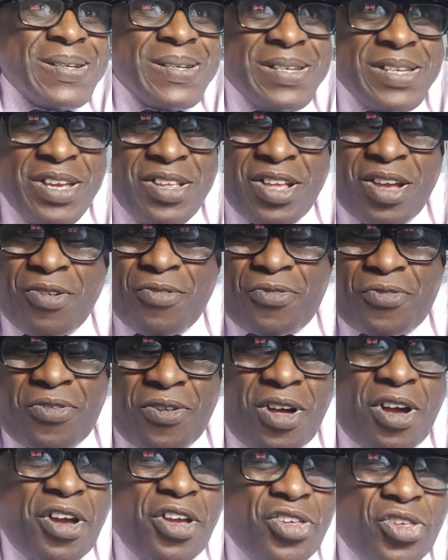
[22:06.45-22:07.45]
you know,
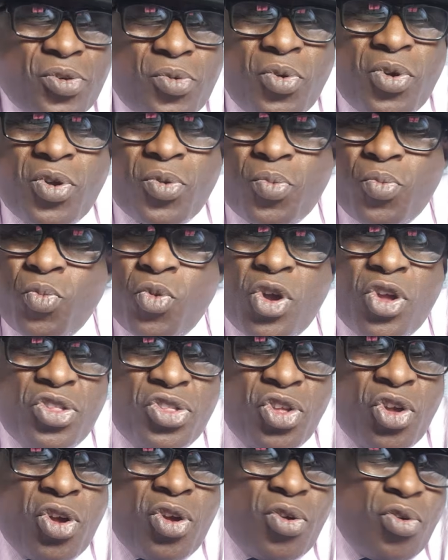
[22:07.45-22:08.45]
firing squad and
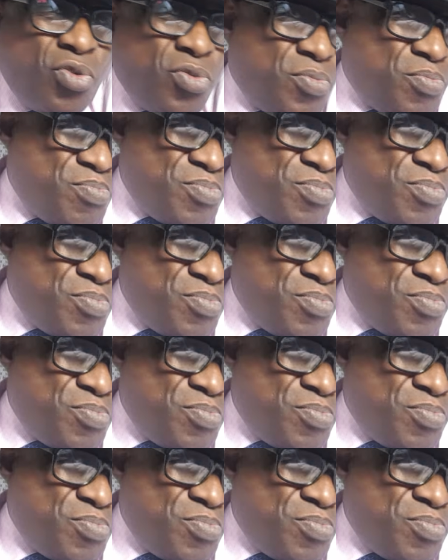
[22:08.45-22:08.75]
whatnot.